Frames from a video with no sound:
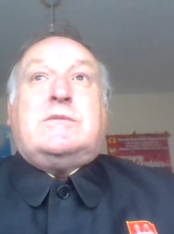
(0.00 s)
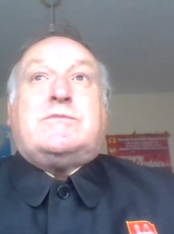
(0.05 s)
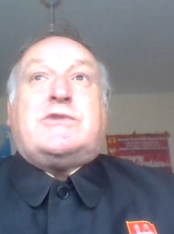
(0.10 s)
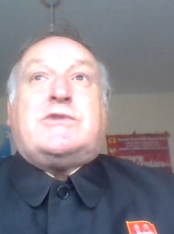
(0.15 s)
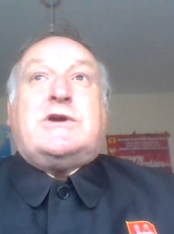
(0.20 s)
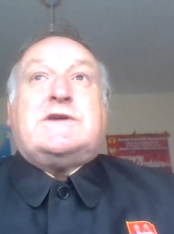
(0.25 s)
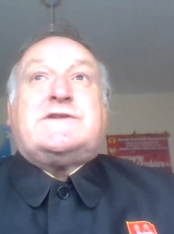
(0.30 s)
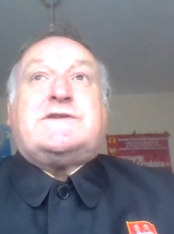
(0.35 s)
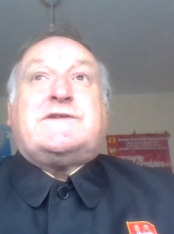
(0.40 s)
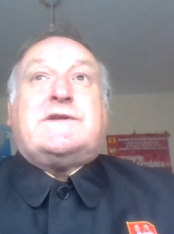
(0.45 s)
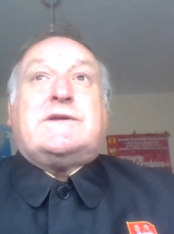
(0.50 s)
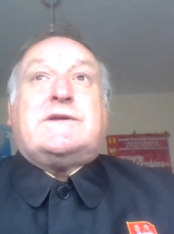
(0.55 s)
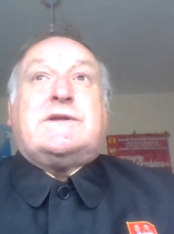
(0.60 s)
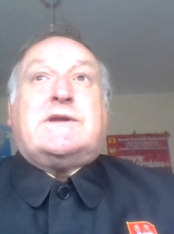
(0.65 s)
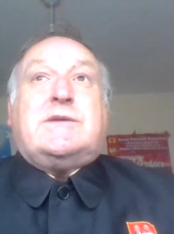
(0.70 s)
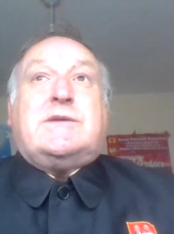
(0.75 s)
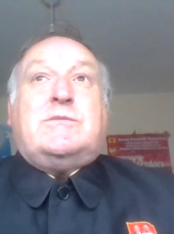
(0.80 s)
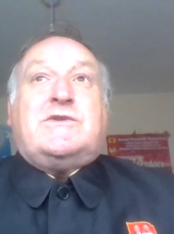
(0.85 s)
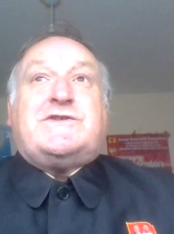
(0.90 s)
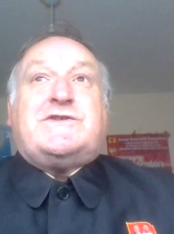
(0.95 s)
President
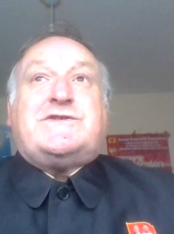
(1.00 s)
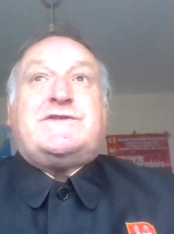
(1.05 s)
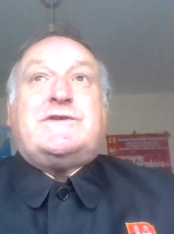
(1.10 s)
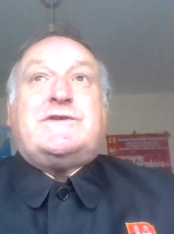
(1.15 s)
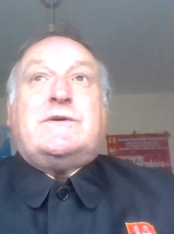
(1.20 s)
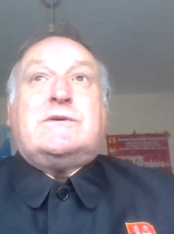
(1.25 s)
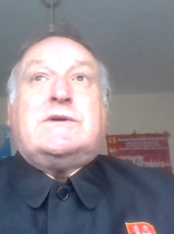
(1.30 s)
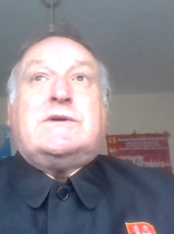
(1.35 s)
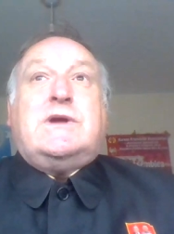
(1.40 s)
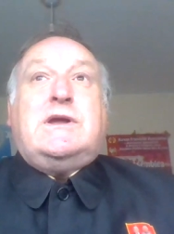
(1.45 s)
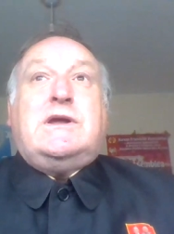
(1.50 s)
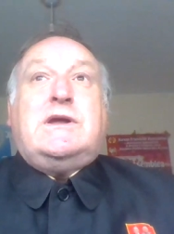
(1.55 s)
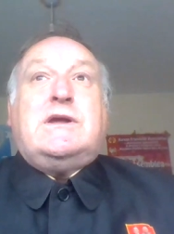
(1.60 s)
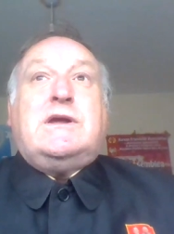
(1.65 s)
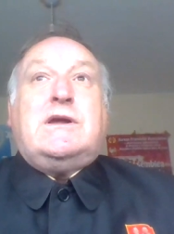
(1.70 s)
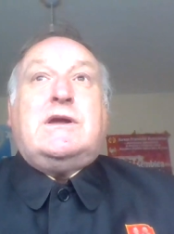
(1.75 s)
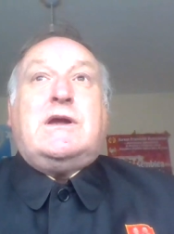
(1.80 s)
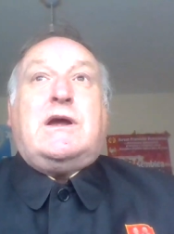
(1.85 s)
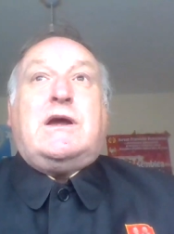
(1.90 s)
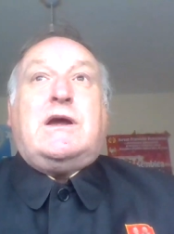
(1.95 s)
Kim Il-sung
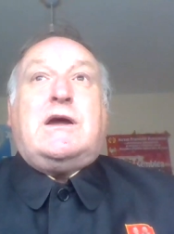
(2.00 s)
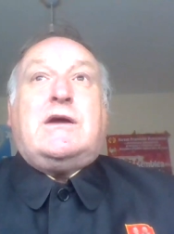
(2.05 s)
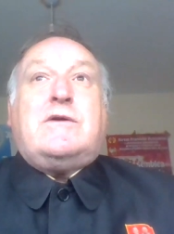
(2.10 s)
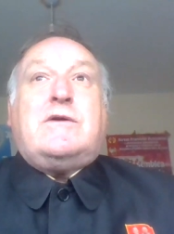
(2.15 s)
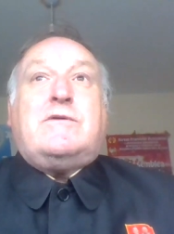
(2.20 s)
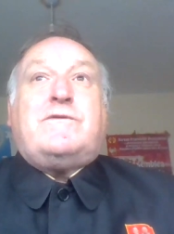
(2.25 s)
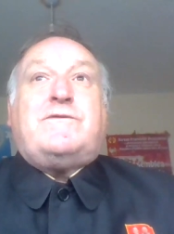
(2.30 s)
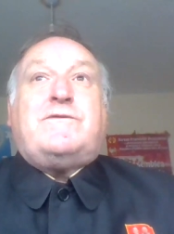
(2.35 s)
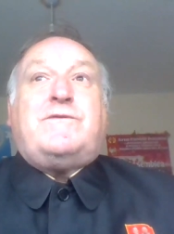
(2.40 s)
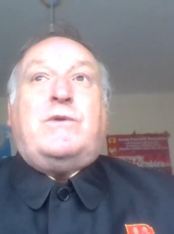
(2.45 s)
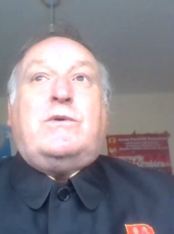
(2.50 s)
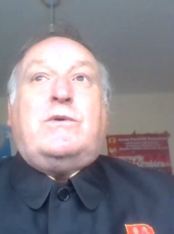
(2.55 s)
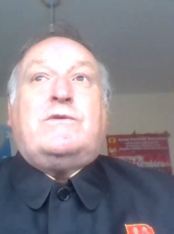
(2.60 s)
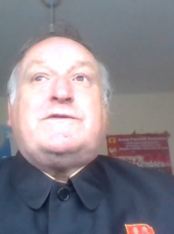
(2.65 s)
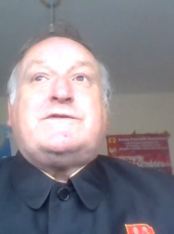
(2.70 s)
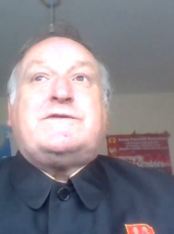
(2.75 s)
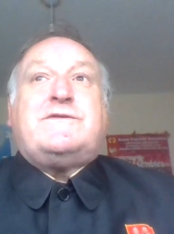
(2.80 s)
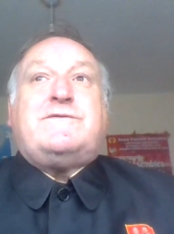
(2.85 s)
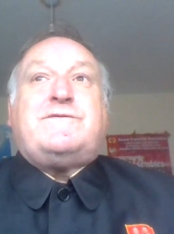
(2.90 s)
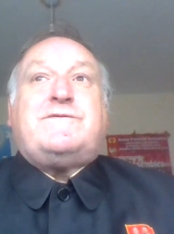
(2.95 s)

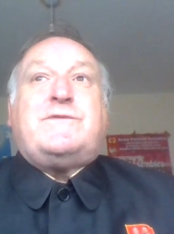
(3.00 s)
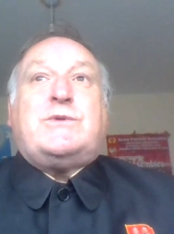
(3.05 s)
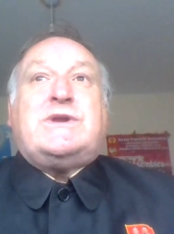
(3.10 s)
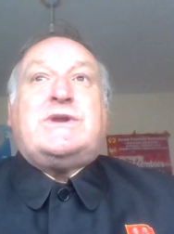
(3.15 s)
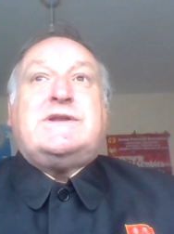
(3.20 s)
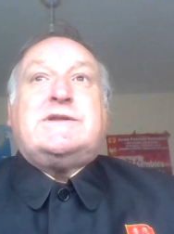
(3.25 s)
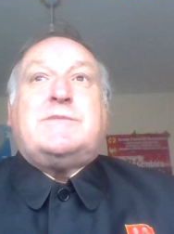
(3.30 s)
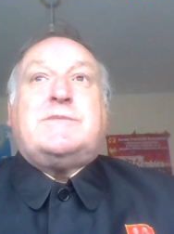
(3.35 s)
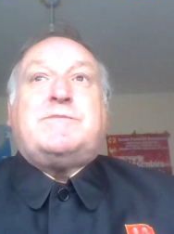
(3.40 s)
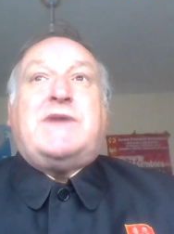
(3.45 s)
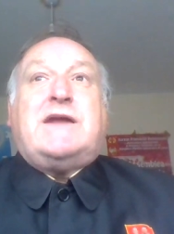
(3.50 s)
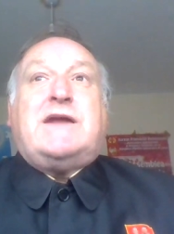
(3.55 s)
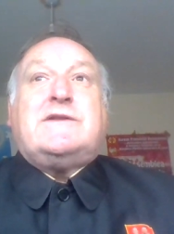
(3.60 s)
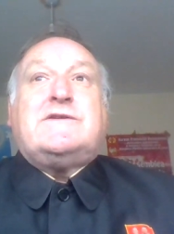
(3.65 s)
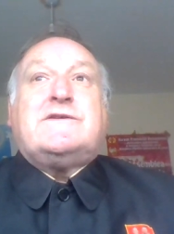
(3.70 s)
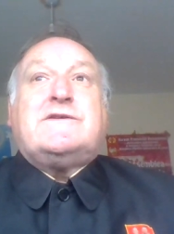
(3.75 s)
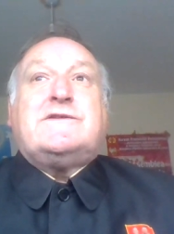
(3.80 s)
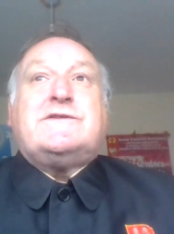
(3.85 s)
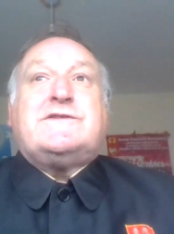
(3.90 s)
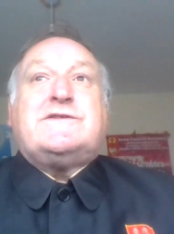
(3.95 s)
fought for
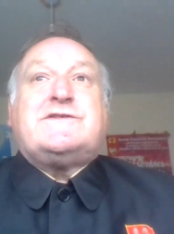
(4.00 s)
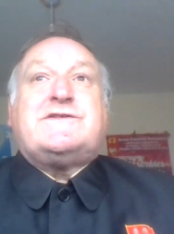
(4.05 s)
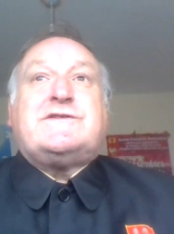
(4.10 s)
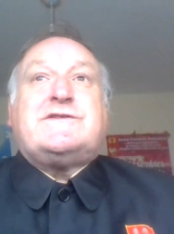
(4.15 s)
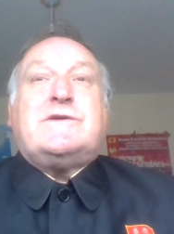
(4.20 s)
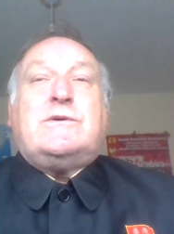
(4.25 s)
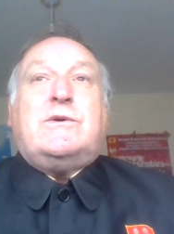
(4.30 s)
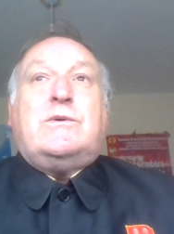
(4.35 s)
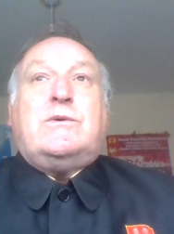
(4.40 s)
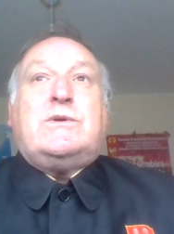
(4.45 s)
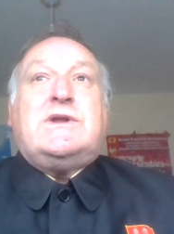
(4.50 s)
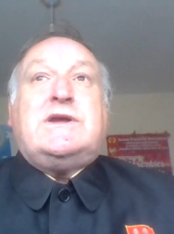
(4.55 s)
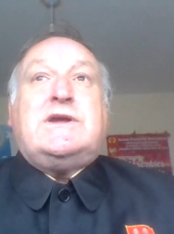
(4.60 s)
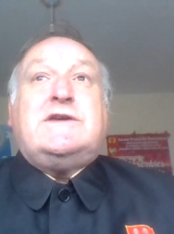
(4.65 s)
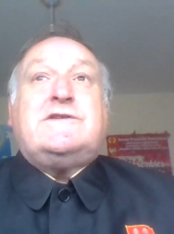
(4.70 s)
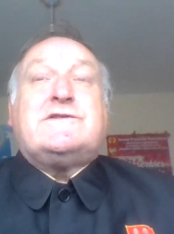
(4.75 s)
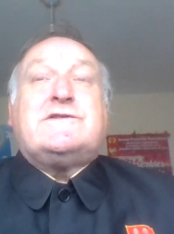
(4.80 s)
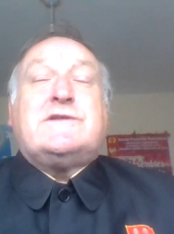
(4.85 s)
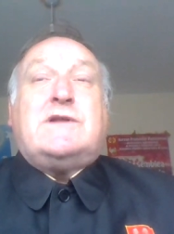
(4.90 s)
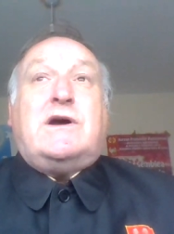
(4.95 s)
independence all
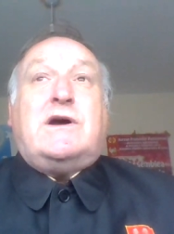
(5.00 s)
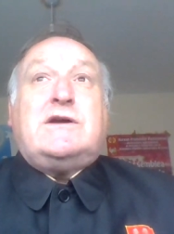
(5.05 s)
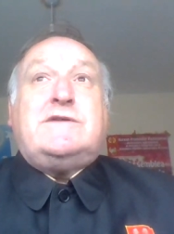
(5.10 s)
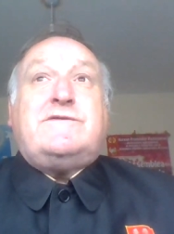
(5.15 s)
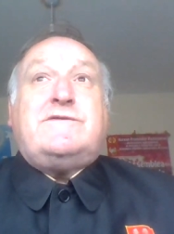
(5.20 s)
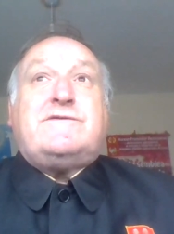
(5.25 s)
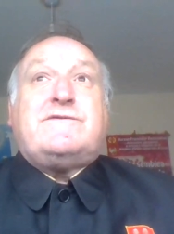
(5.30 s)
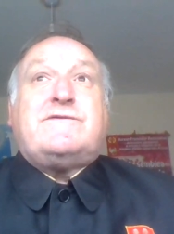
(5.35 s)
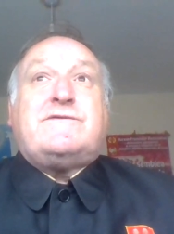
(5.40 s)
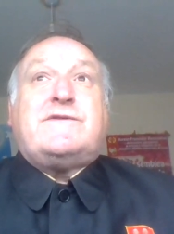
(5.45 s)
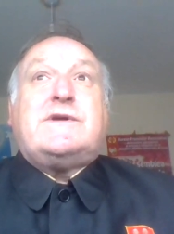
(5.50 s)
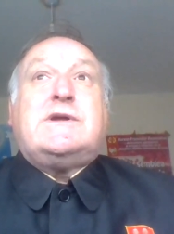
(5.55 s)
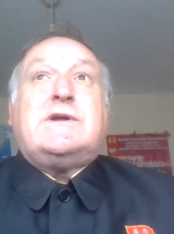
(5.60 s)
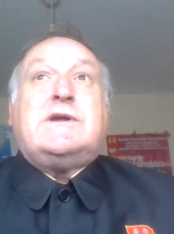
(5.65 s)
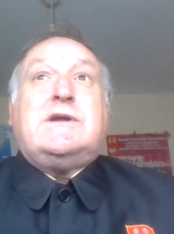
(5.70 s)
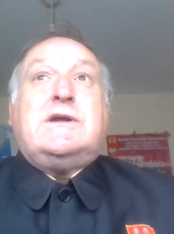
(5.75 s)
his life.